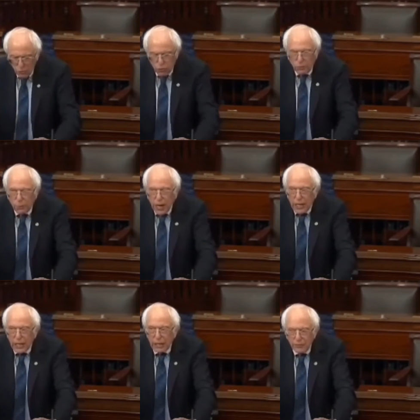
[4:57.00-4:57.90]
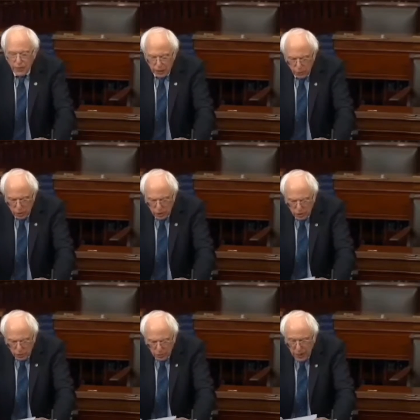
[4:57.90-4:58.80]
for breaking federal
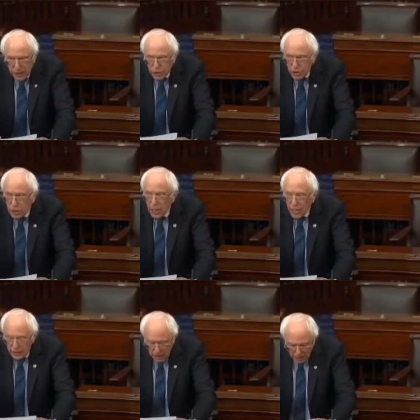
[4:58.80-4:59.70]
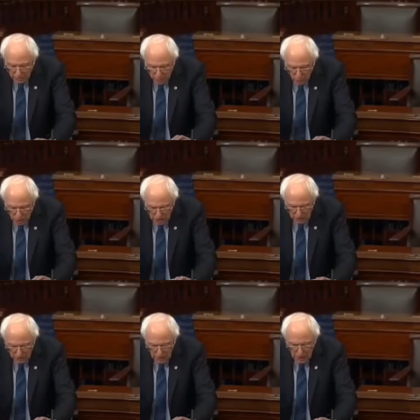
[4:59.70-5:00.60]
discrimination and labor laws.
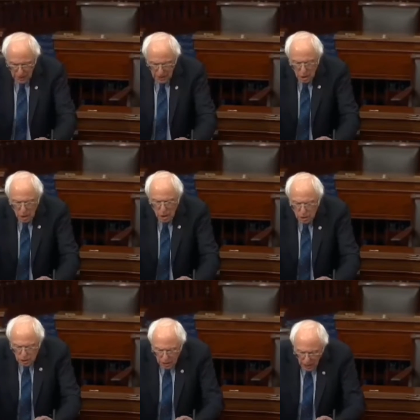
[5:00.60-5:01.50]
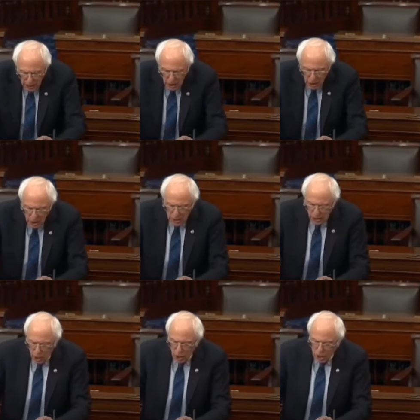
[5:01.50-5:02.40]
To date,
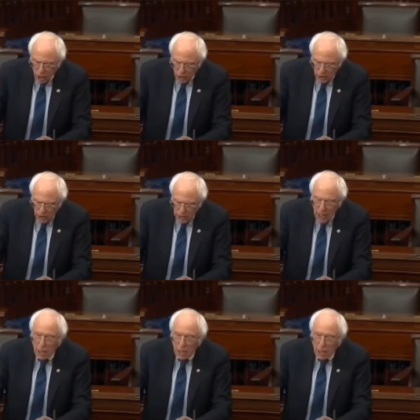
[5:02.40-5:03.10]
there are currently